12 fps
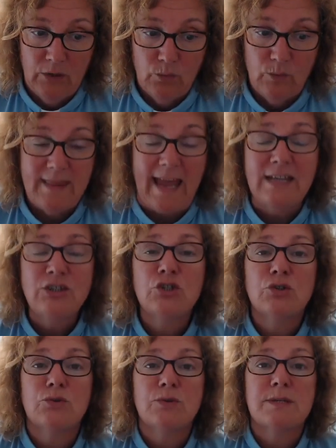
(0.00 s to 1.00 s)
with
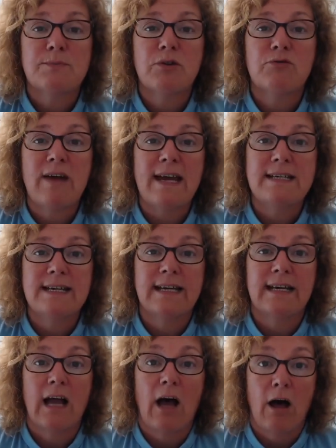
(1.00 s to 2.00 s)
angels
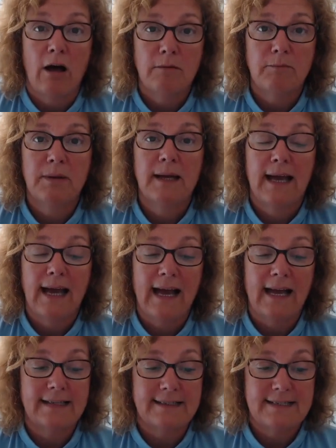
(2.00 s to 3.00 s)
parading up
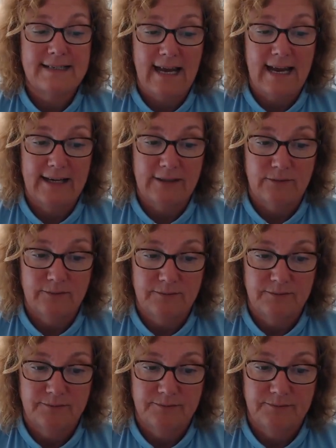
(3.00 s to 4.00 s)
and down.
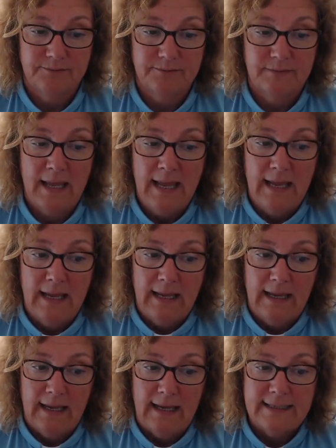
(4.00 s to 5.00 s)

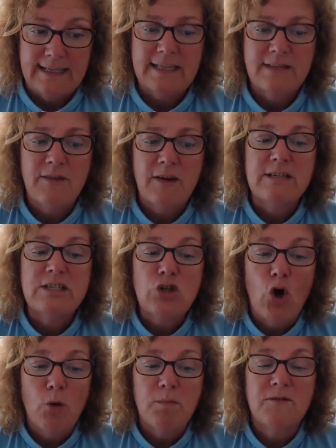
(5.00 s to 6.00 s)
And at the very
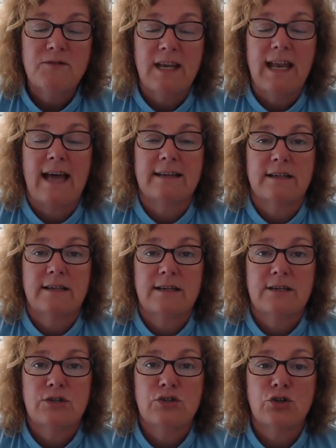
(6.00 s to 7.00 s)
top of the ladder
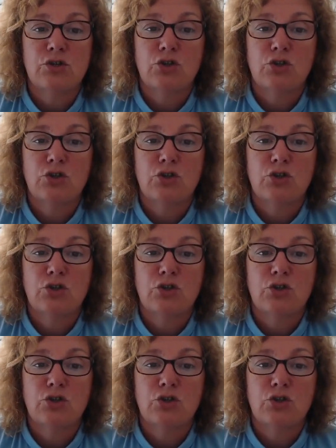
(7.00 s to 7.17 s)
stood